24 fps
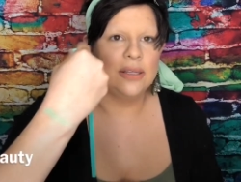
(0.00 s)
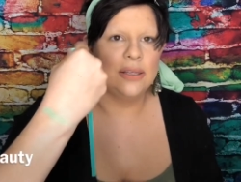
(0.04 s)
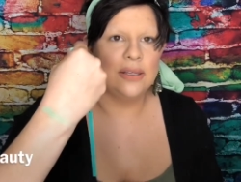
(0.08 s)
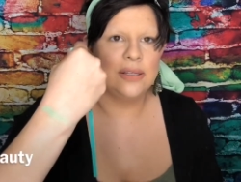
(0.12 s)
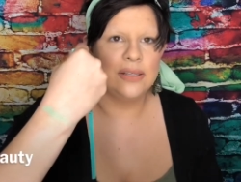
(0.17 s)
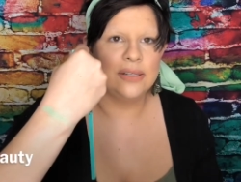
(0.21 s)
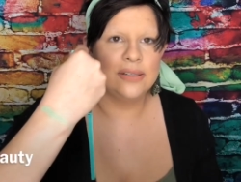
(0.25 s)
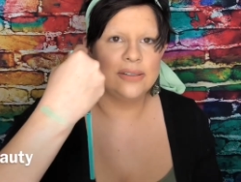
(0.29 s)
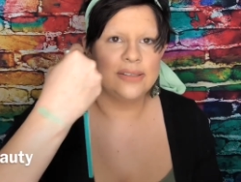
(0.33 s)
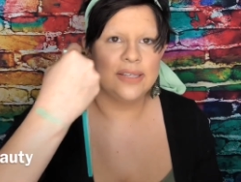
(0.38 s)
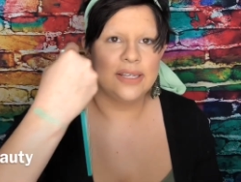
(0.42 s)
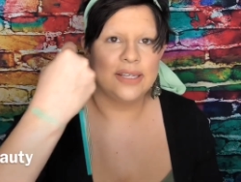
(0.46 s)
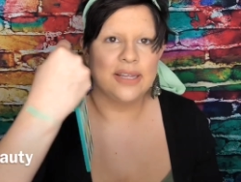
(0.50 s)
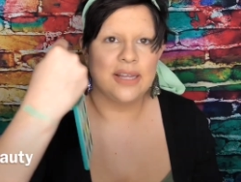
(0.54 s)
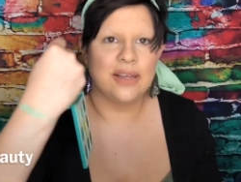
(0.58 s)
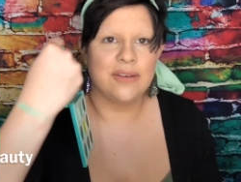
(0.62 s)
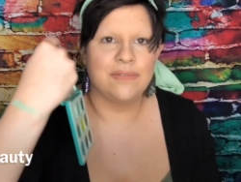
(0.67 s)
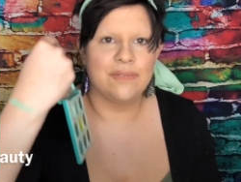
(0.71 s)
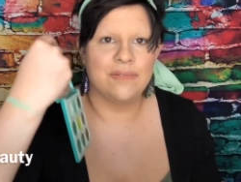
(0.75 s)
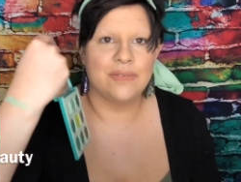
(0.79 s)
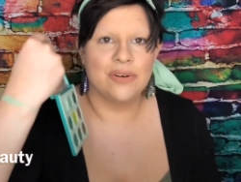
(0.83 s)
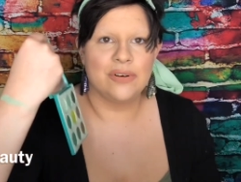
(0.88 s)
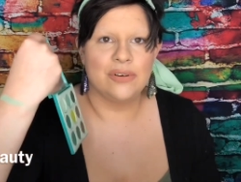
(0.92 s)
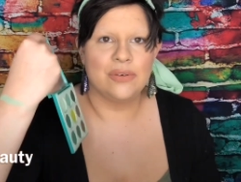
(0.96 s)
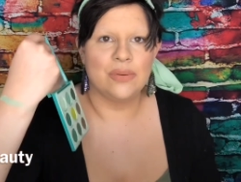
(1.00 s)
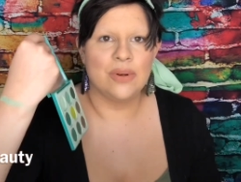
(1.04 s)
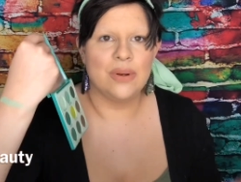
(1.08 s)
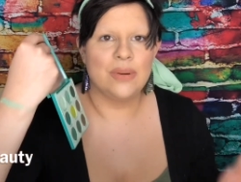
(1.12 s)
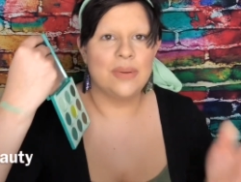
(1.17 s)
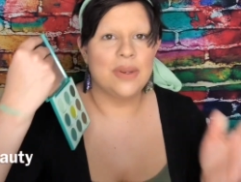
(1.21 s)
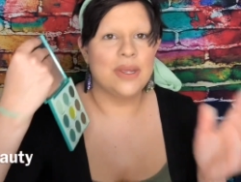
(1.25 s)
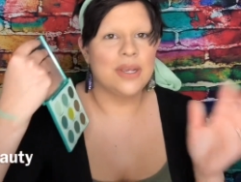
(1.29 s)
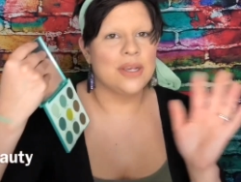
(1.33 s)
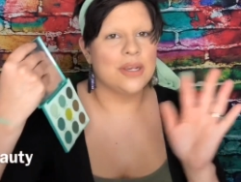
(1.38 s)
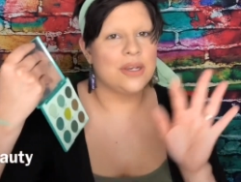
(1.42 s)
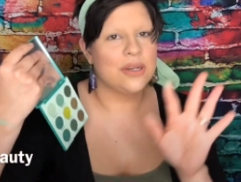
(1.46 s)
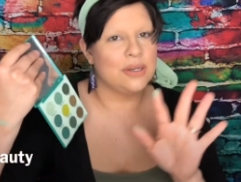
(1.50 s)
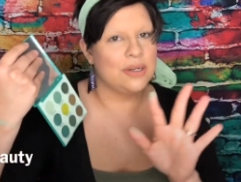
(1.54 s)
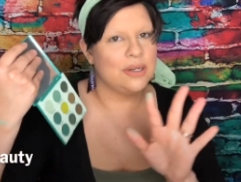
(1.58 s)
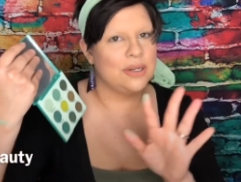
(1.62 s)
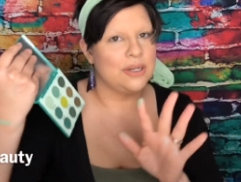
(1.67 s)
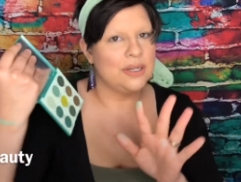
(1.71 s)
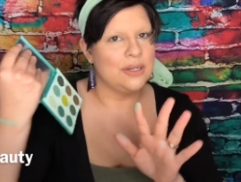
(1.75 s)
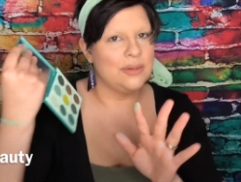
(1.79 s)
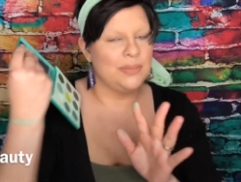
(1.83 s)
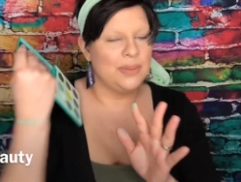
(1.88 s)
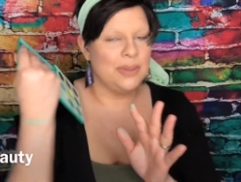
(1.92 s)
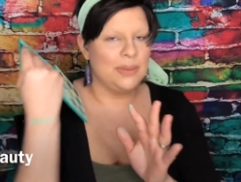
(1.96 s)
Looks like that first one, it
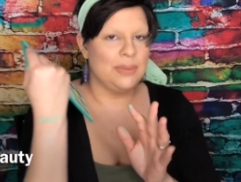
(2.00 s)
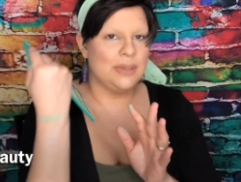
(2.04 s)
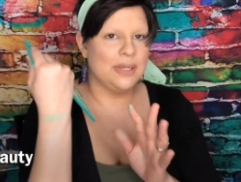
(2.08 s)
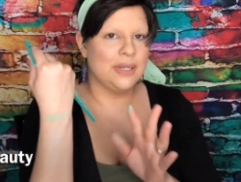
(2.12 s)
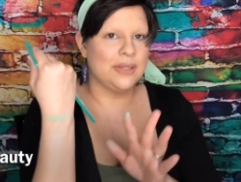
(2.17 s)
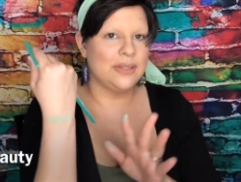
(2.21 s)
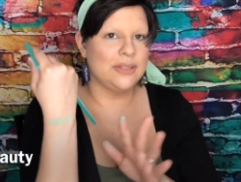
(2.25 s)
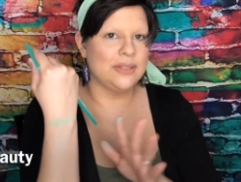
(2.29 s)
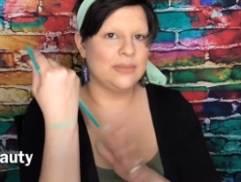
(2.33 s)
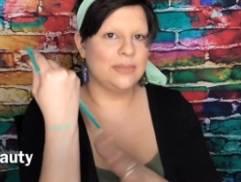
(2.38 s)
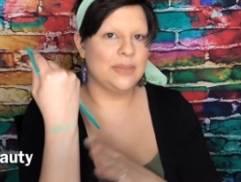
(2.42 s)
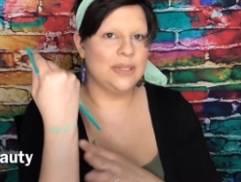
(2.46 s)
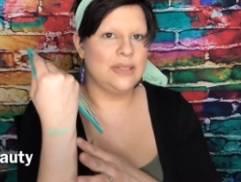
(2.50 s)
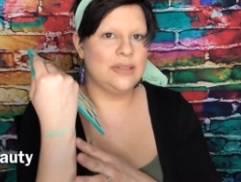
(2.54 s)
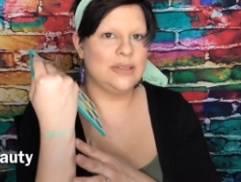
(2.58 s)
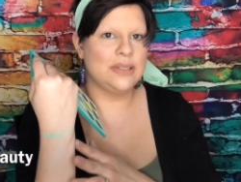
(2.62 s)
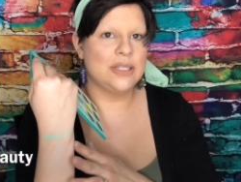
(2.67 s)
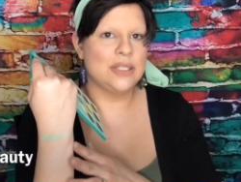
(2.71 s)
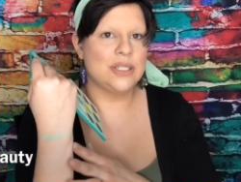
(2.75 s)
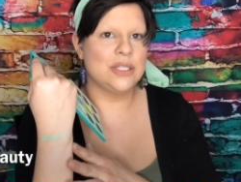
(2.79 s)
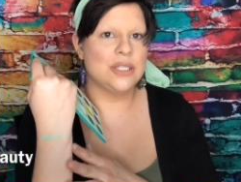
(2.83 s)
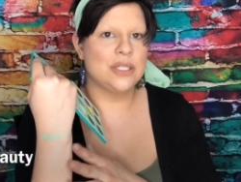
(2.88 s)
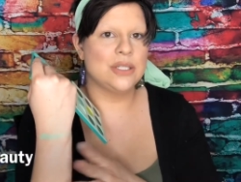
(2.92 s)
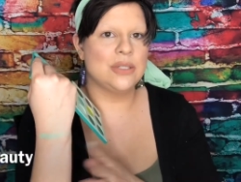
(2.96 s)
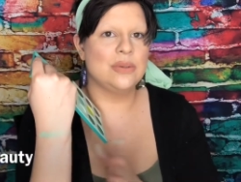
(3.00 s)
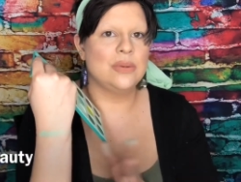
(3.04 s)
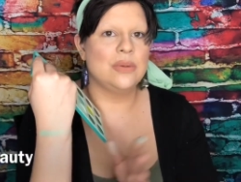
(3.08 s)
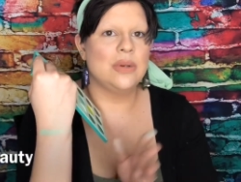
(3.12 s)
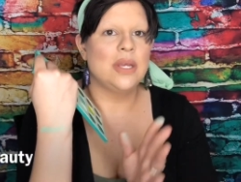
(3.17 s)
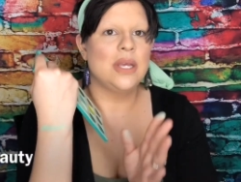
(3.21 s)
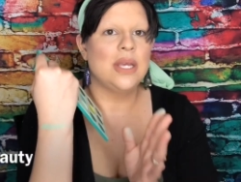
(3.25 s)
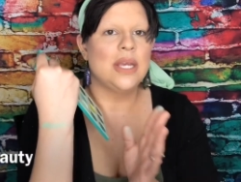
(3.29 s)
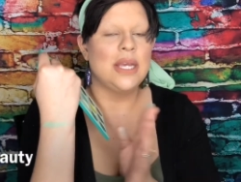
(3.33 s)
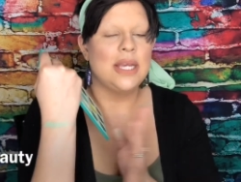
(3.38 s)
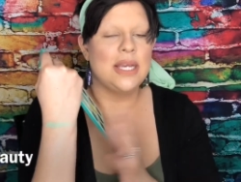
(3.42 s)
could be because of my skin tone.